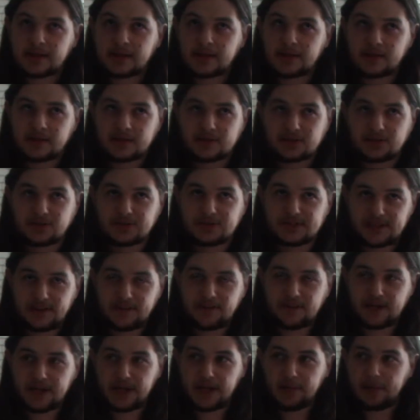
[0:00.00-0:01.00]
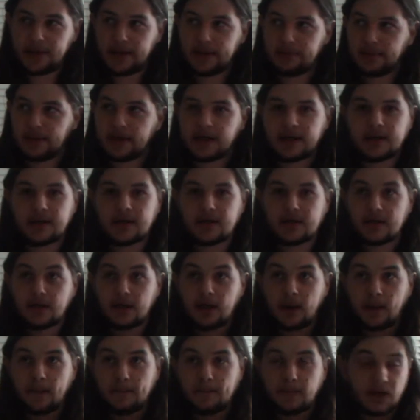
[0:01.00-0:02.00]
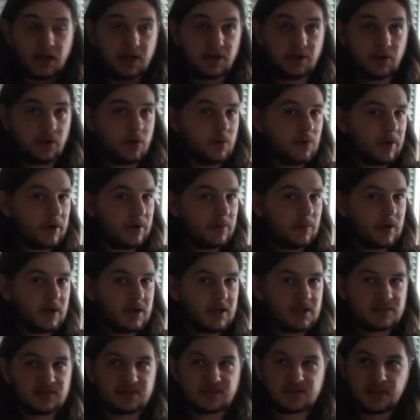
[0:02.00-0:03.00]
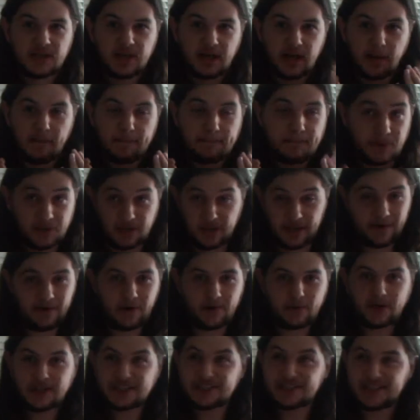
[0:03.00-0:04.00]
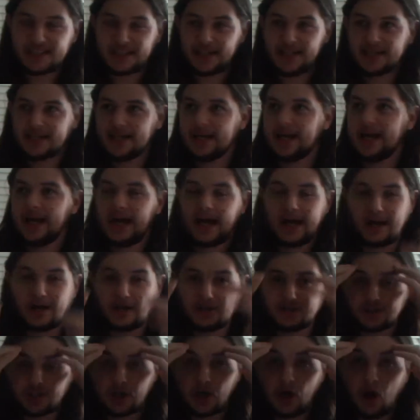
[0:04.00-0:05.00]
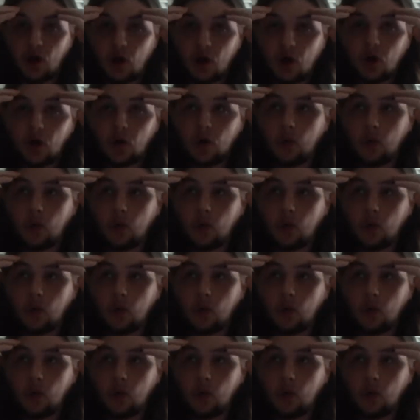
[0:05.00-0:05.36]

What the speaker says: so it's definitely a baby, but I don't know what it was. But there it was, eating it, and I was like, oh